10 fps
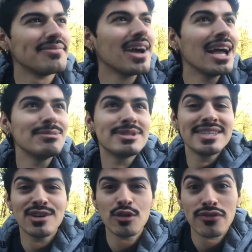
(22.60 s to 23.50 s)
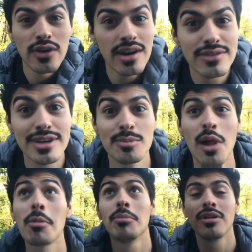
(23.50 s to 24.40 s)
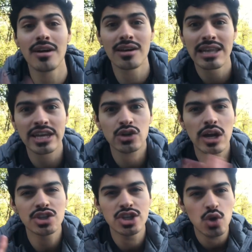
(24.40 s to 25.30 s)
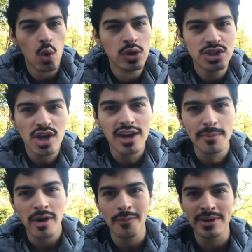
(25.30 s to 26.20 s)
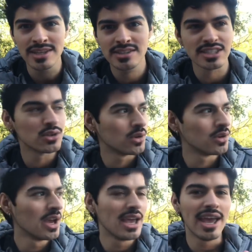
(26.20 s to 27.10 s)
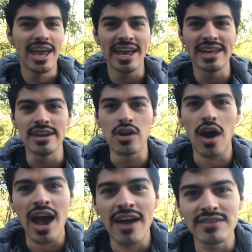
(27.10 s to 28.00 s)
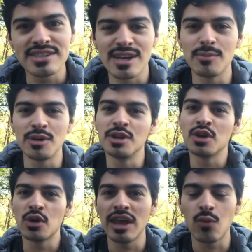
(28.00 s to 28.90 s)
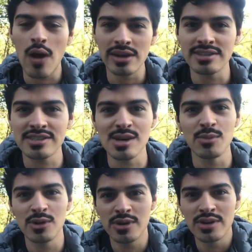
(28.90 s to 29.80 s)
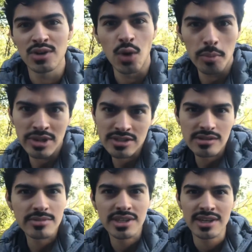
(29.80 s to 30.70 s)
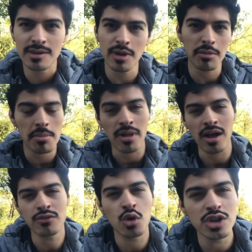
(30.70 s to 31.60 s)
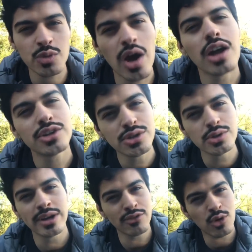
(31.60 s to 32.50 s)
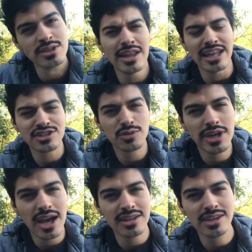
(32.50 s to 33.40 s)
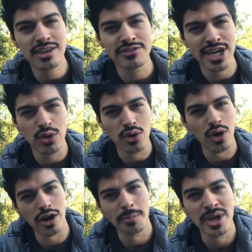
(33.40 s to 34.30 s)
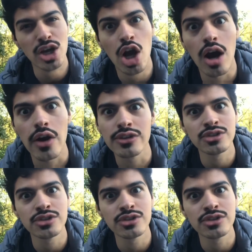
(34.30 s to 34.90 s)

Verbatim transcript: I'm single forever, blah, blah, blah. Like, you guys just always talk about being single and not having someone or like wanting someone or hoping something, blah, blah, blah. Of course, we all do. And of course, that's the reality of tarot card, pick a card.